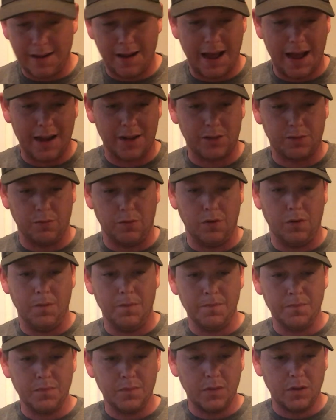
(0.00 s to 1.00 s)
an
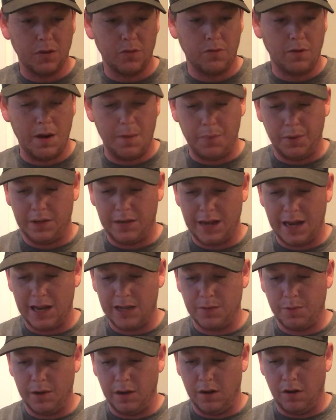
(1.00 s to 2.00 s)
actual grip
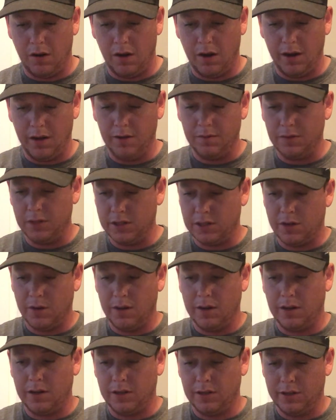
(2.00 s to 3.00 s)
attachment on it. Let's go
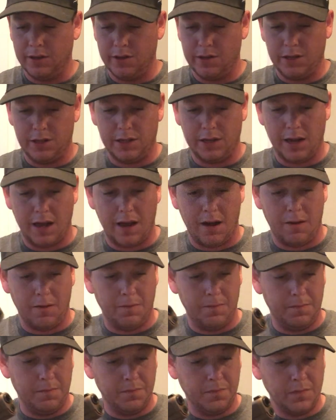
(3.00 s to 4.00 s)
ahead and clear this
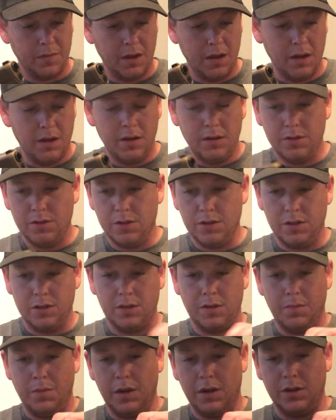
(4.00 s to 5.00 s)
out
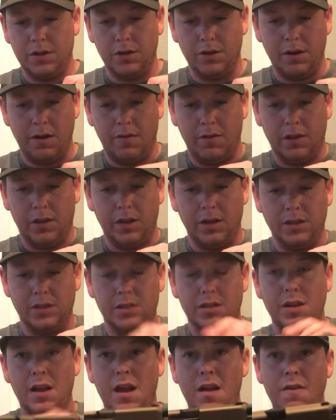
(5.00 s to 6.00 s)
just to make sure everything's
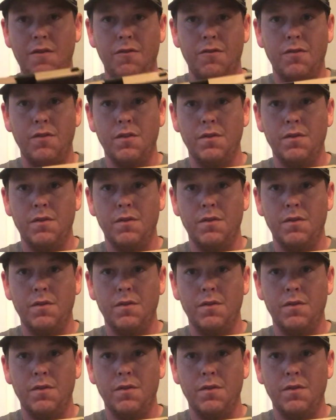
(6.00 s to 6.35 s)
safe,